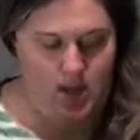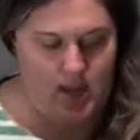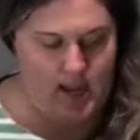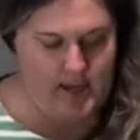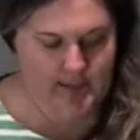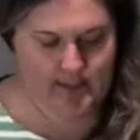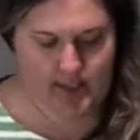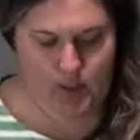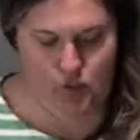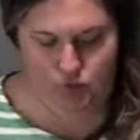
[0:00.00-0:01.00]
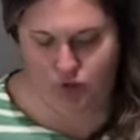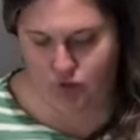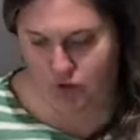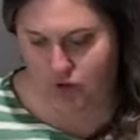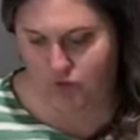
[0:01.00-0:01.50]
as like a
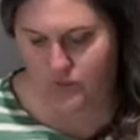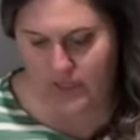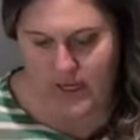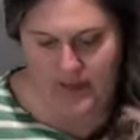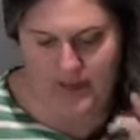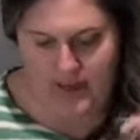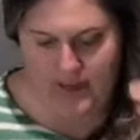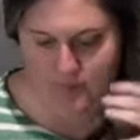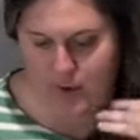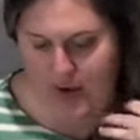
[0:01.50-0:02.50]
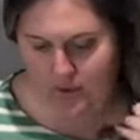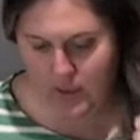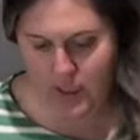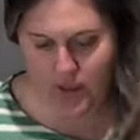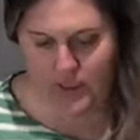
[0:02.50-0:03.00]
neutral, that kind of brown
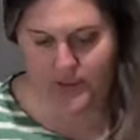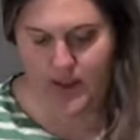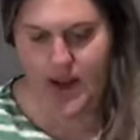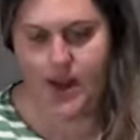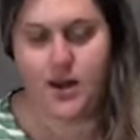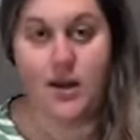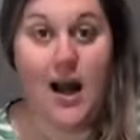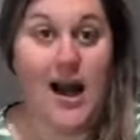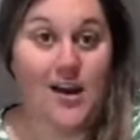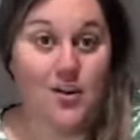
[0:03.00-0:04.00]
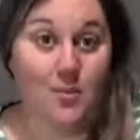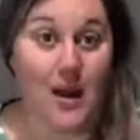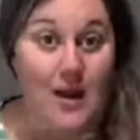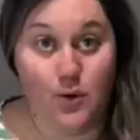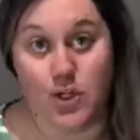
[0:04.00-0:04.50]
color, because I know that
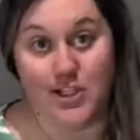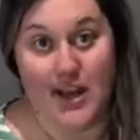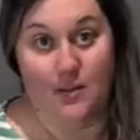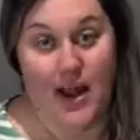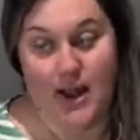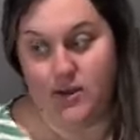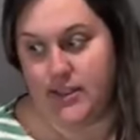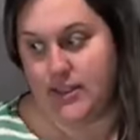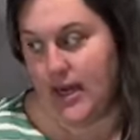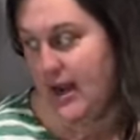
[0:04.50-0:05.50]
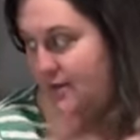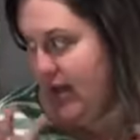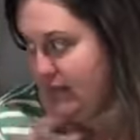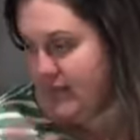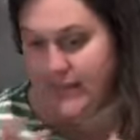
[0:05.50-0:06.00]
my porch sign at my house is going to have
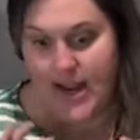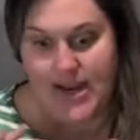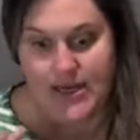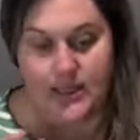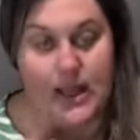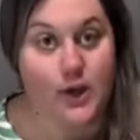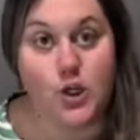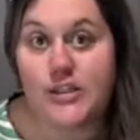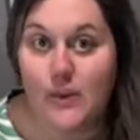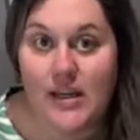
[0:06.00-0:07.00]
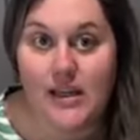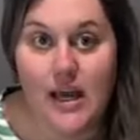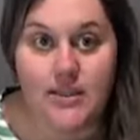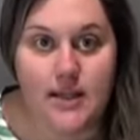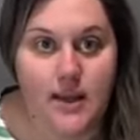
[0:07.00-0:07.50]
that stained letters that we did
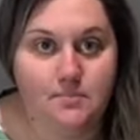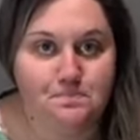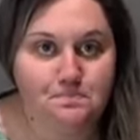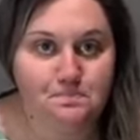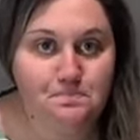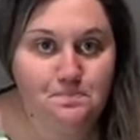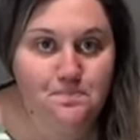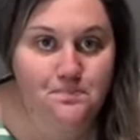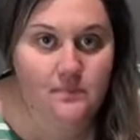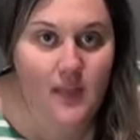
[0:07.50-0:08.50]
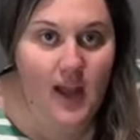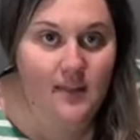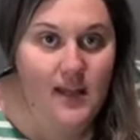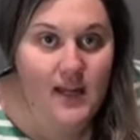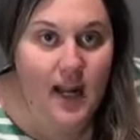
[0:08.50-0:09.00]
last night. I
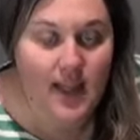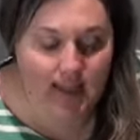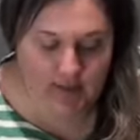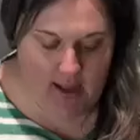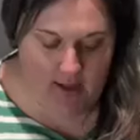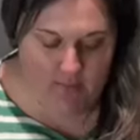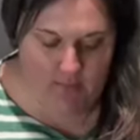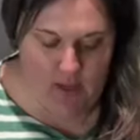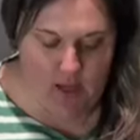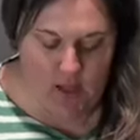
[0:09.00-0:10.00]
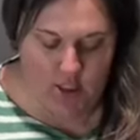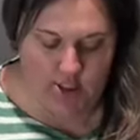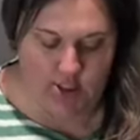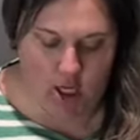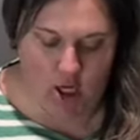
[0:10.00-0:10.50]
think I like that.
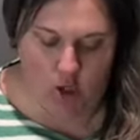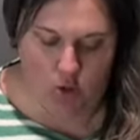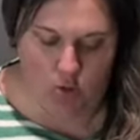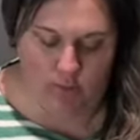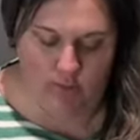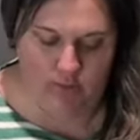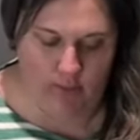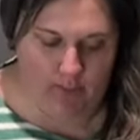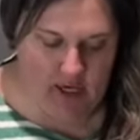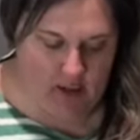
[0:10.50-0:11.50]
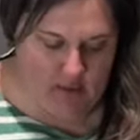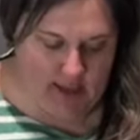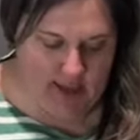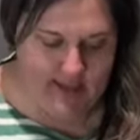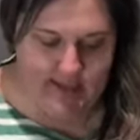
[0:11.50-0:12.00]
So I'm going to do
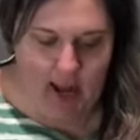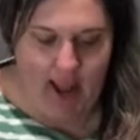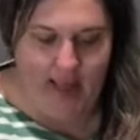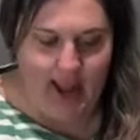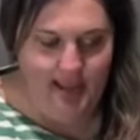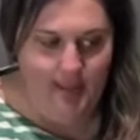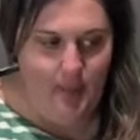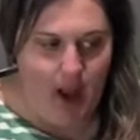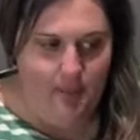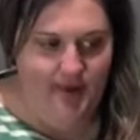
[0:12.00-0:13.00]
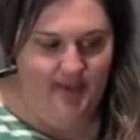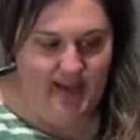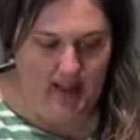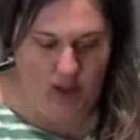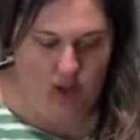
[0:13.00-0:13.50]
this. I like the pop of
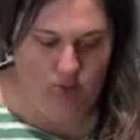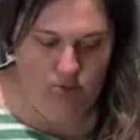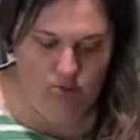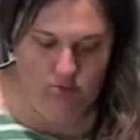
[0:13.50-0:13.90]
yellow.